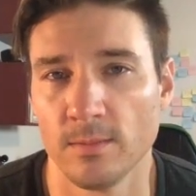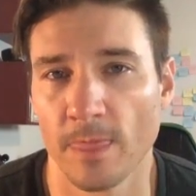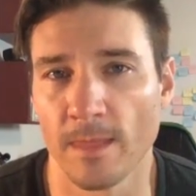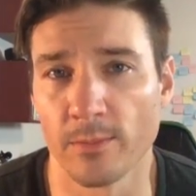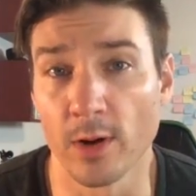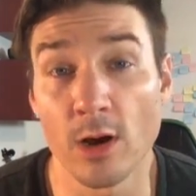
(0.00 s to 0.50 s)

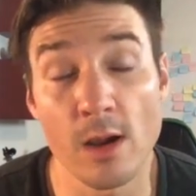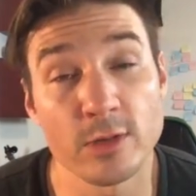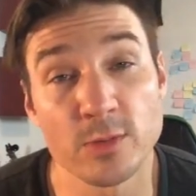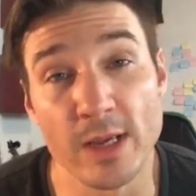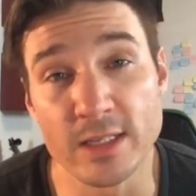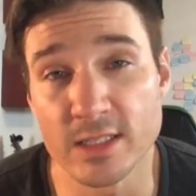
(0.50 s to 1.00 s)

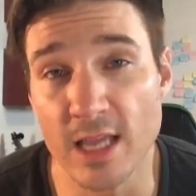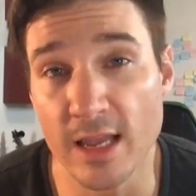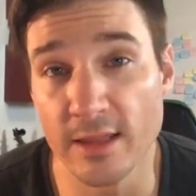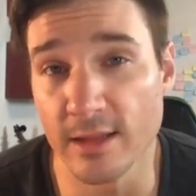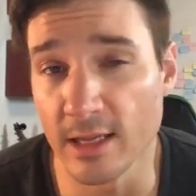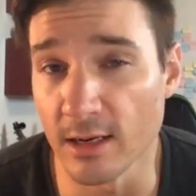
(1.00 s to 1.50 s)
Programmers might say
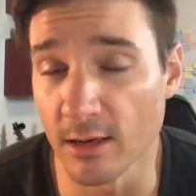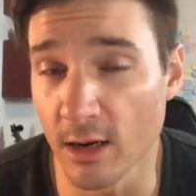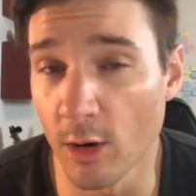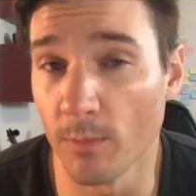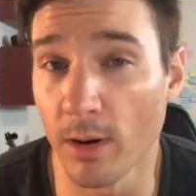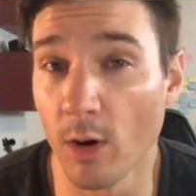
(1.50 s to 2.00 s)
that a
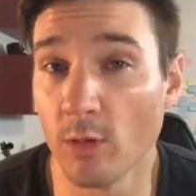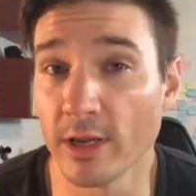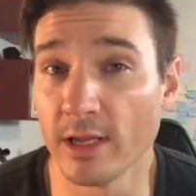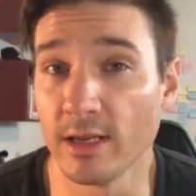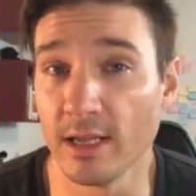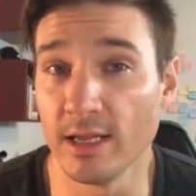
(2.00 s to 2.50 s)

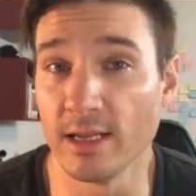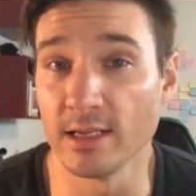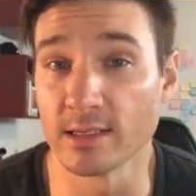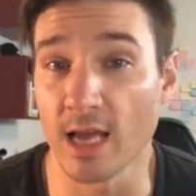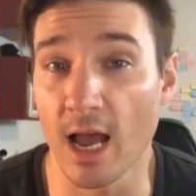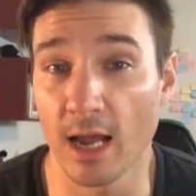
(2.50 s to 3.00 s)
component
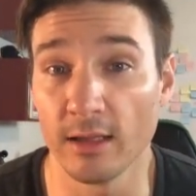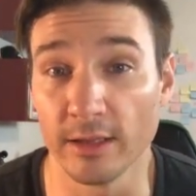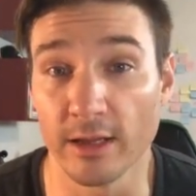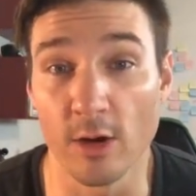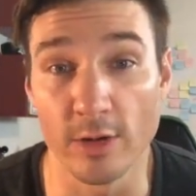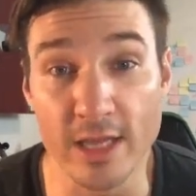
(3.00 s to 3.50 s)
is highly
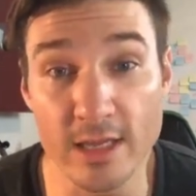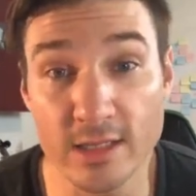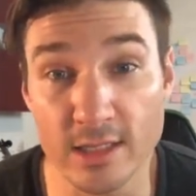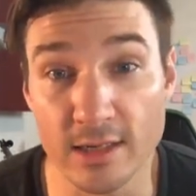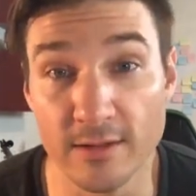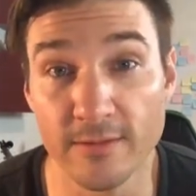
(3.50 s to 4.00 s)

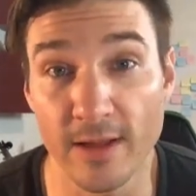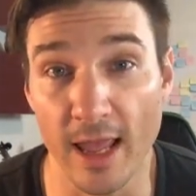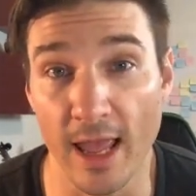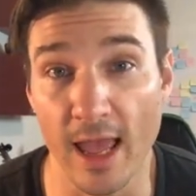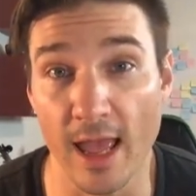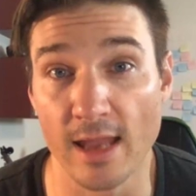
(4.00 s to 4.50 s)
cohesive
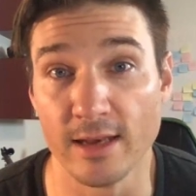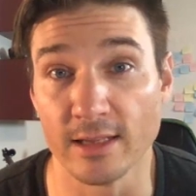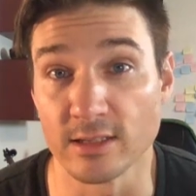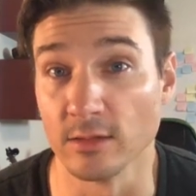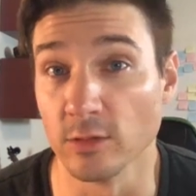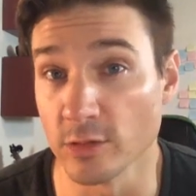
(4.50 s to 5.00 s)
and
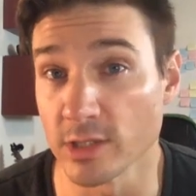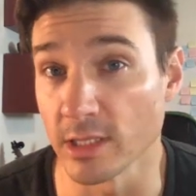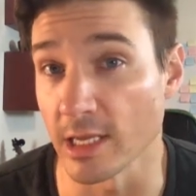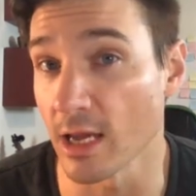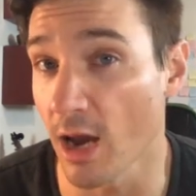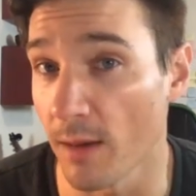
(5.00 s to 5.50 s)
it's
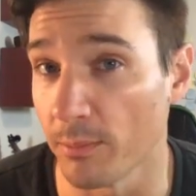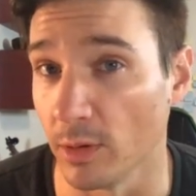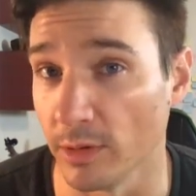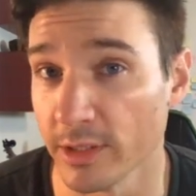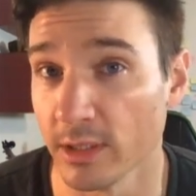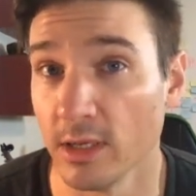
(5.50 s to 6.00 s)
loosely
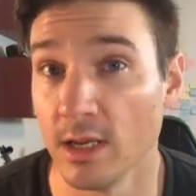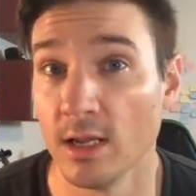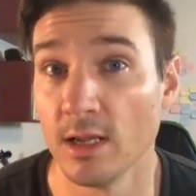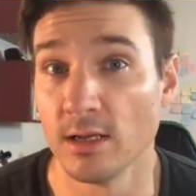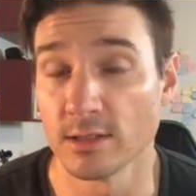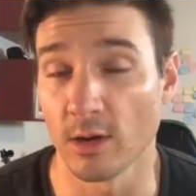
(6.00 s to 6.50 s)
coupled.
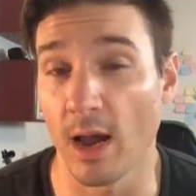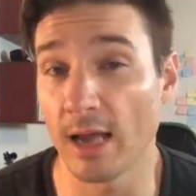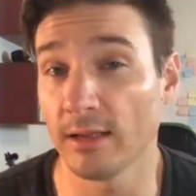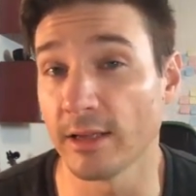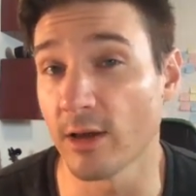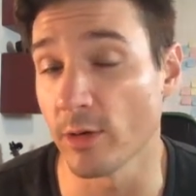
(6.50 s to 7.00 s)
So
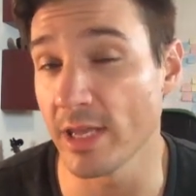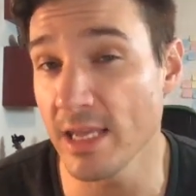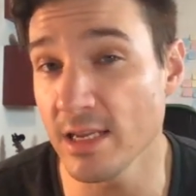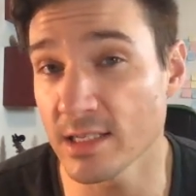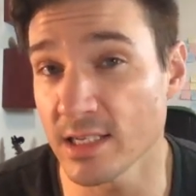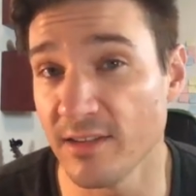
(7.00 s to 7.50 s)
highly
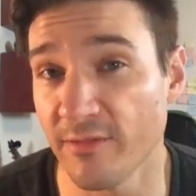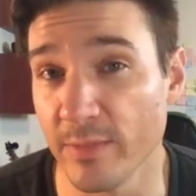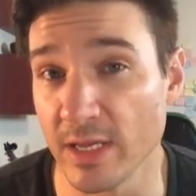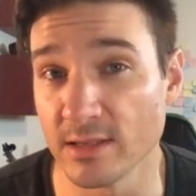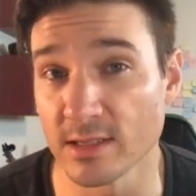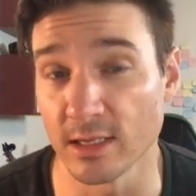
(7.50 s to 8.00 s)
cohesive
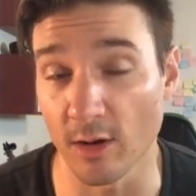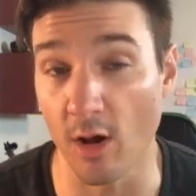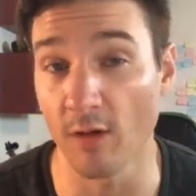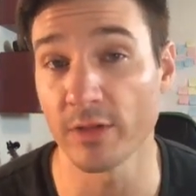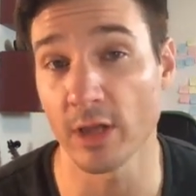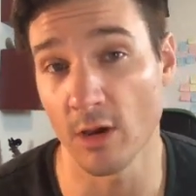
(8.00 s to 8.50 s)
means that
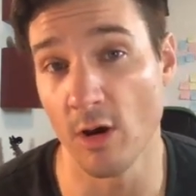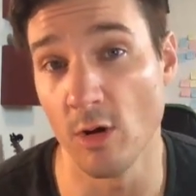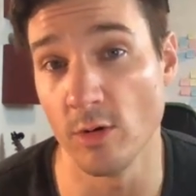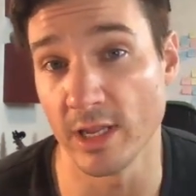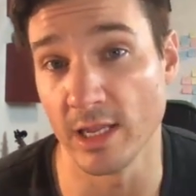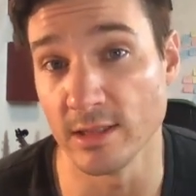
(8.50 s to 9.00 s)
all the
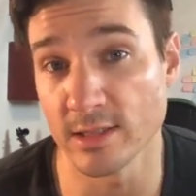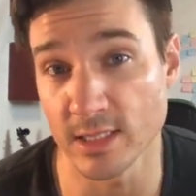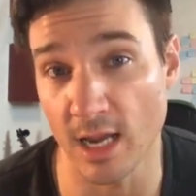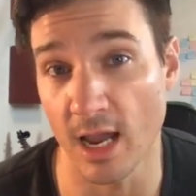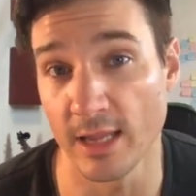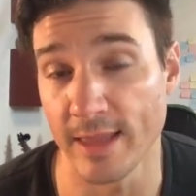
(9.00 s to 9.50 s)
code
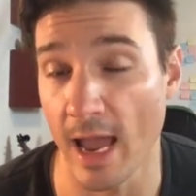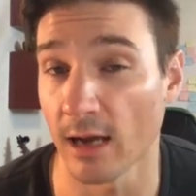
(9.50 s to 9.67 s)
inside that